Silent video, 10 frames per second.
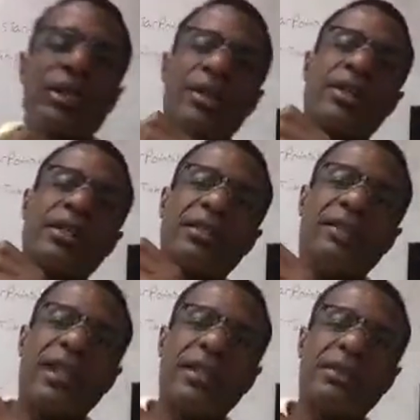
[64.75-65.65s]
to be talking
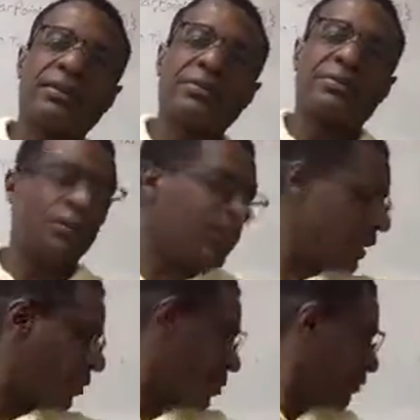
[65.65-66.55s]
about, oh,
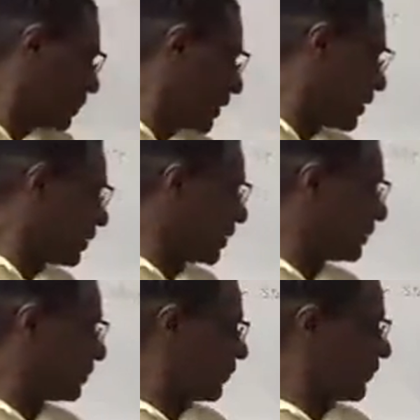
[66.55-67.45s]
there's one right behind me.
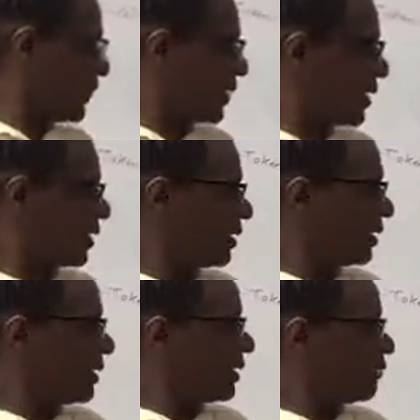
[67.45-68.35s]

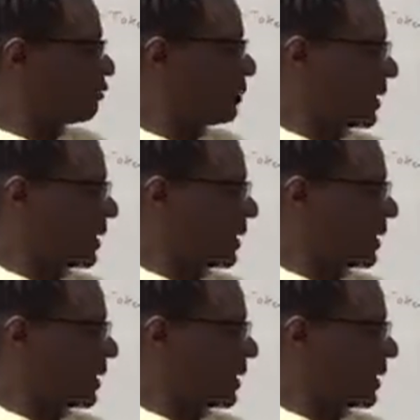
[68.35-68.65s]
Another